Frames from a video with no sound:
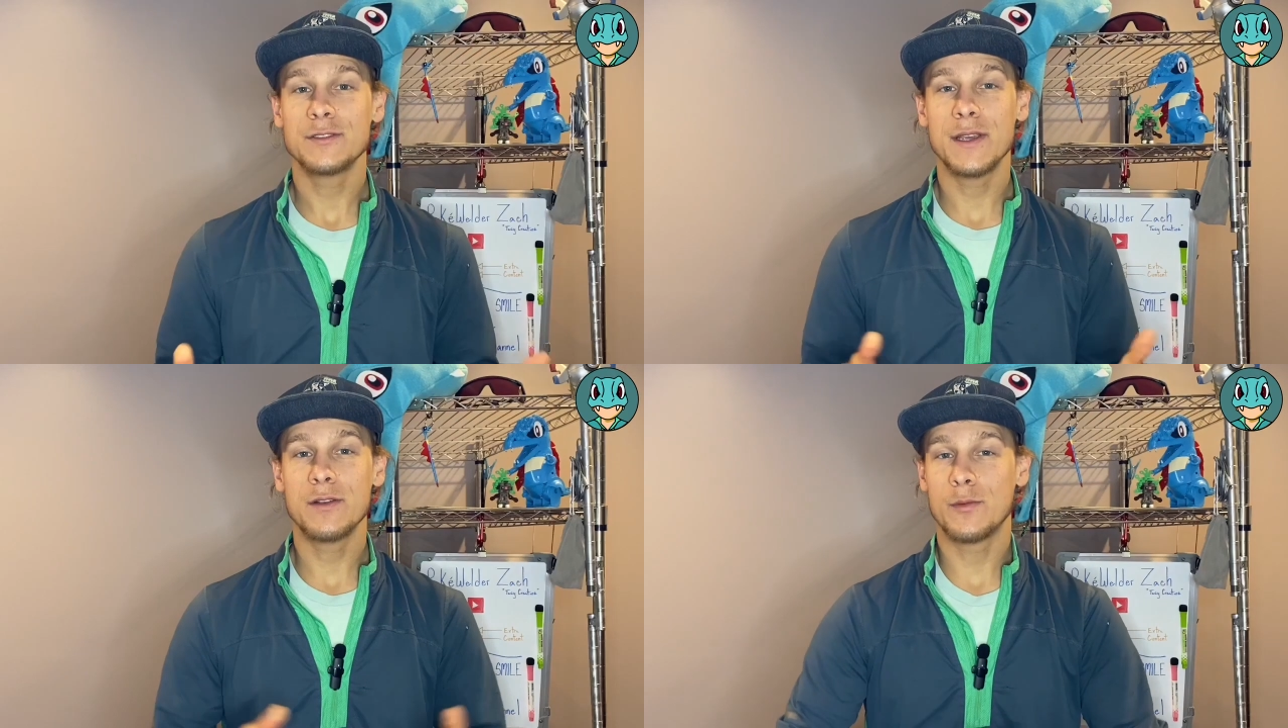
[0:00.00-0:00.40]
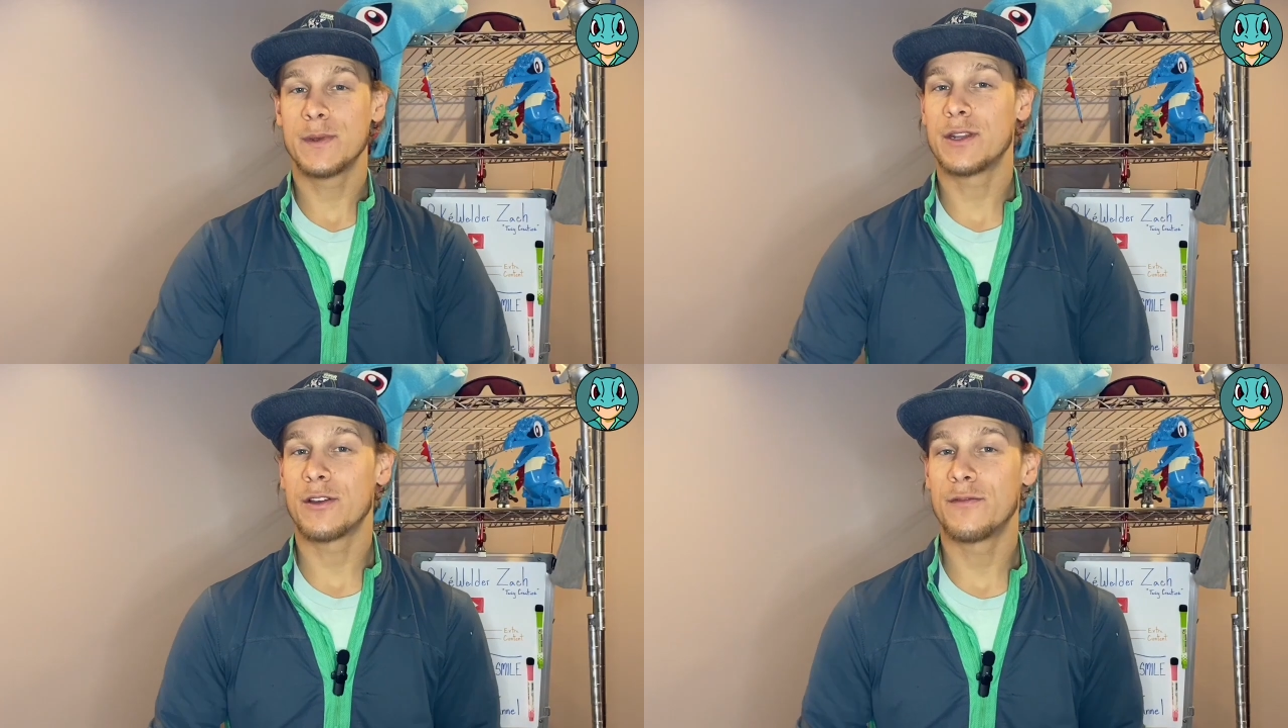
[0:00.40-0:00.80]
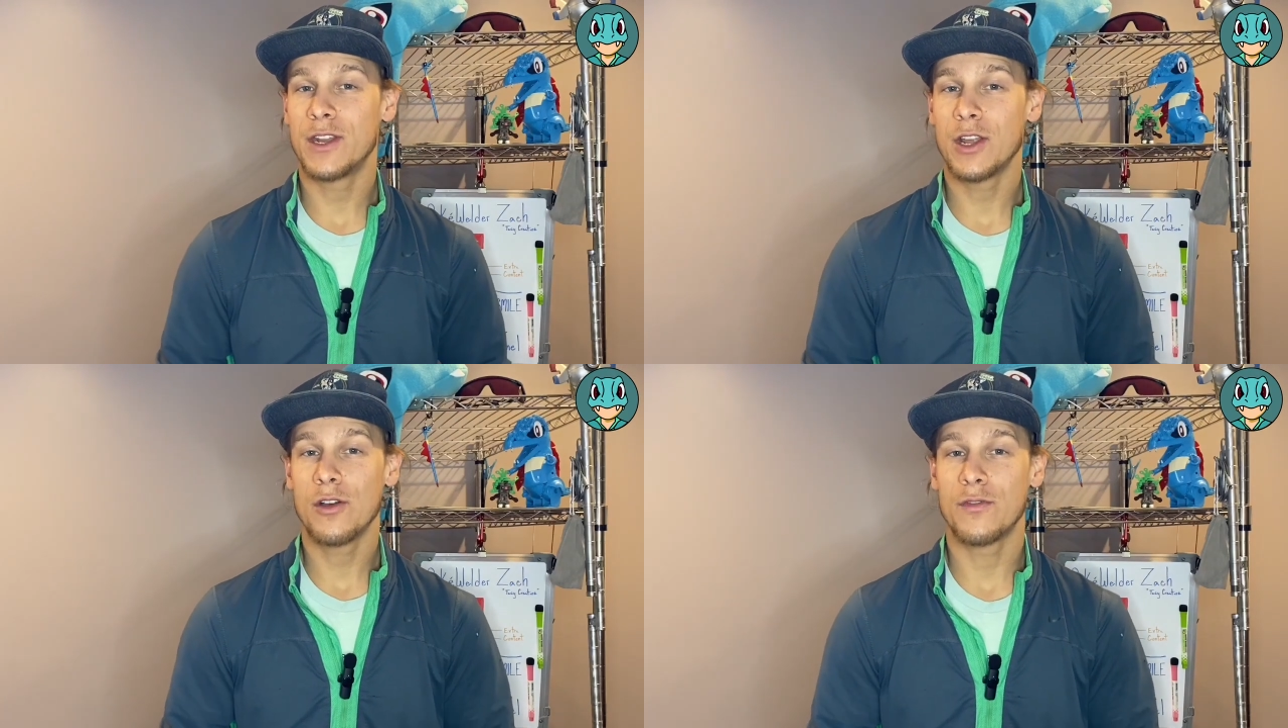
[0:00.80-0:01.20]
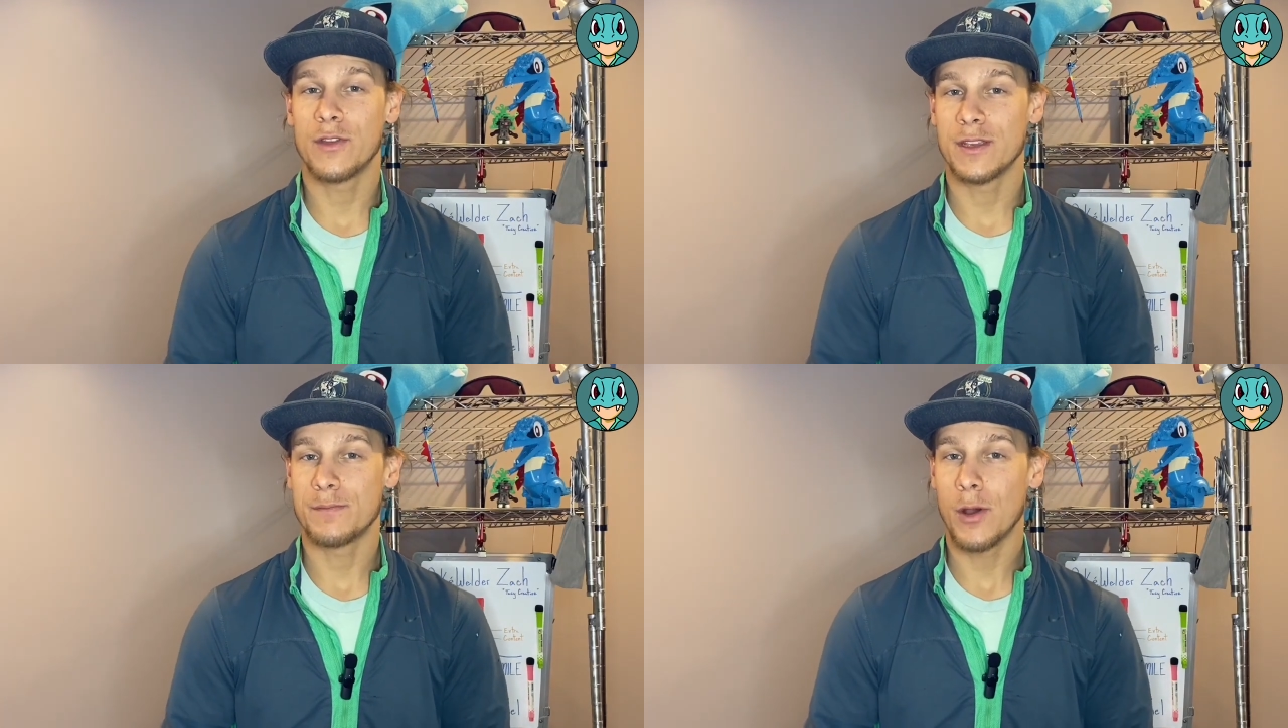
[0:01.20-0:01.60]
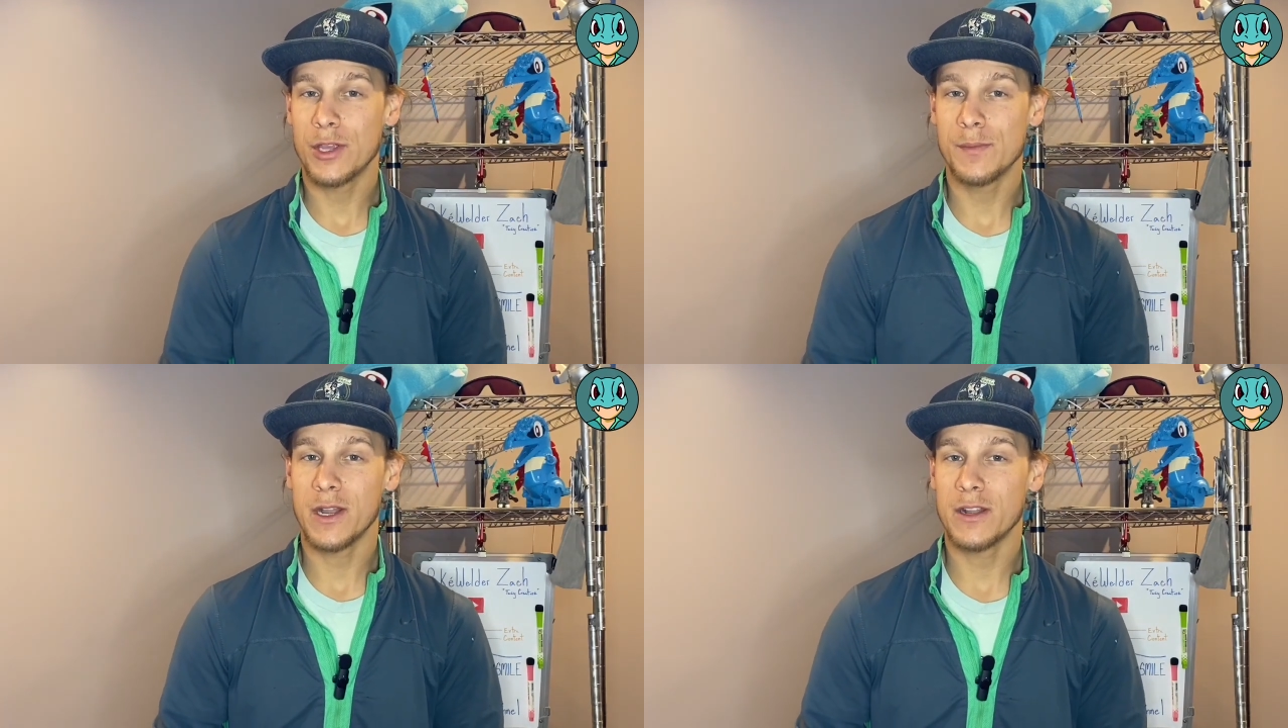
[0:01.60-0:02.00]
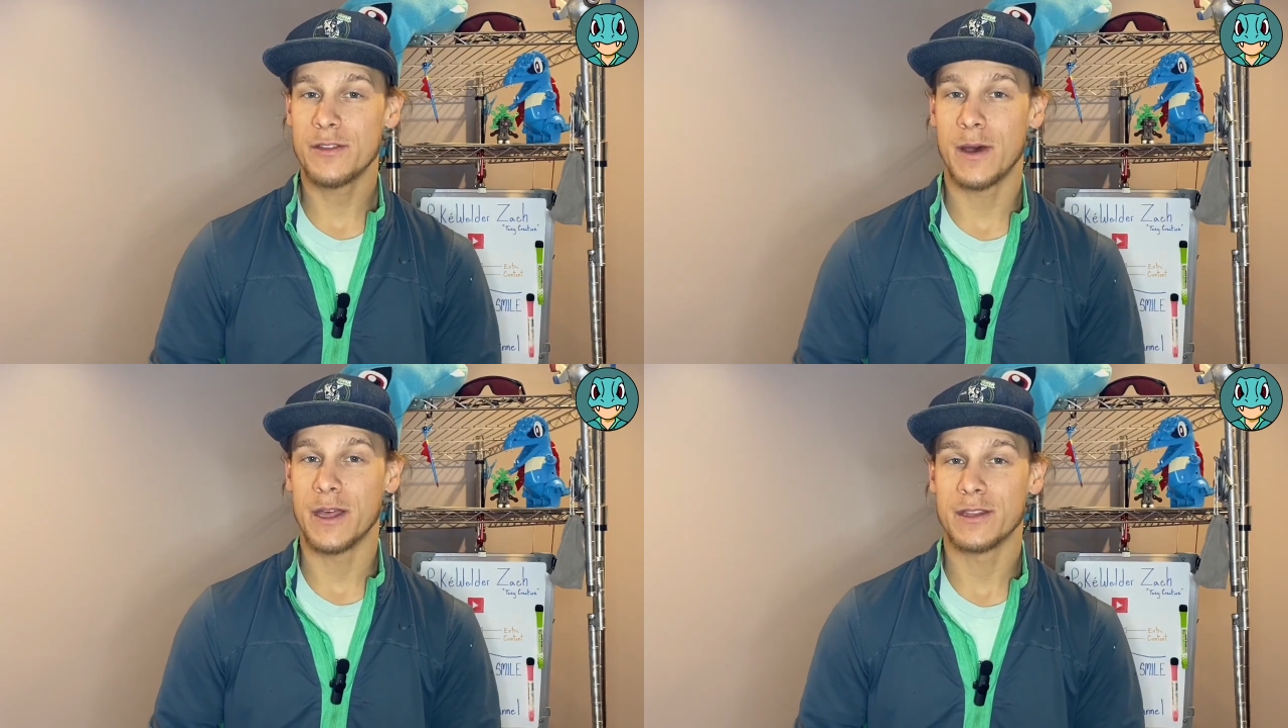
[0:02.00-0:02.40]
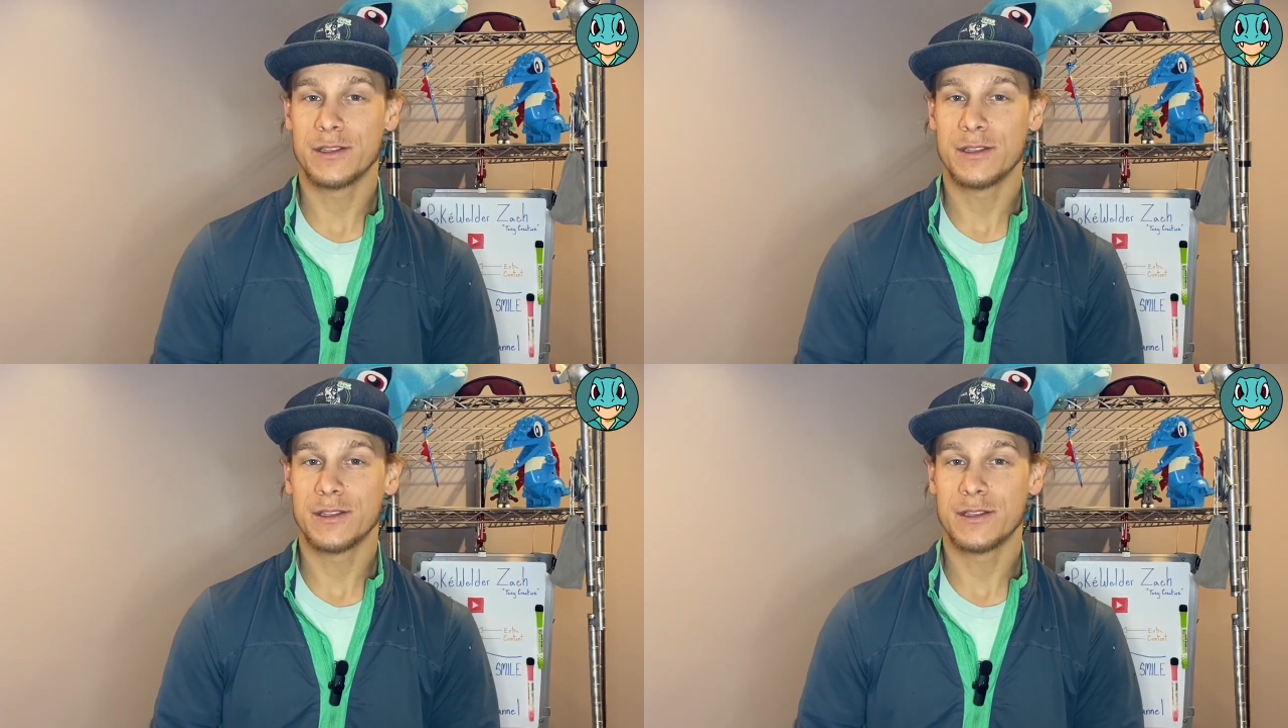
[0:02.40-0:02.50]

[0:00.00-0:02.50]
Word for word: week, we'll be doing a video for the Pokemon of the Month.